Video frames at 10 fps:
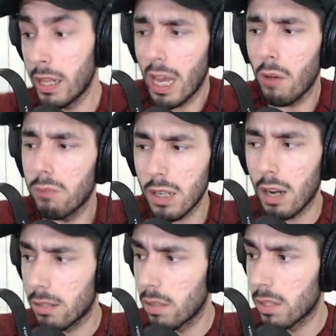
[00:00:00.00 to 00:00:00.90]
Now it's
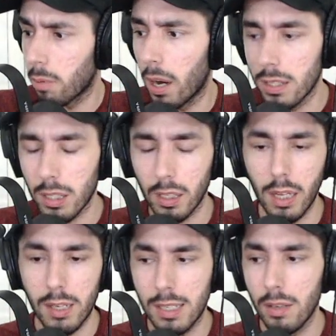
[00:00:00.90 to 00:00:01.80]
not too surprising.
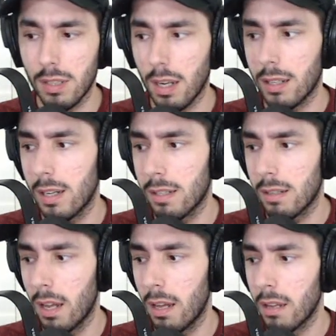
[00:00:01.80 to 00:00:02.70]
It still sucks as
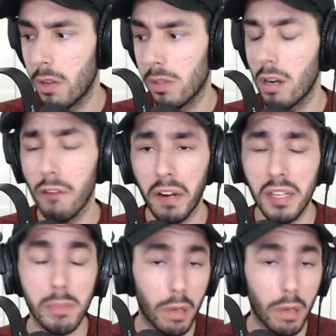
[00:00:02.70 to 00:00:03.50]
a user interface,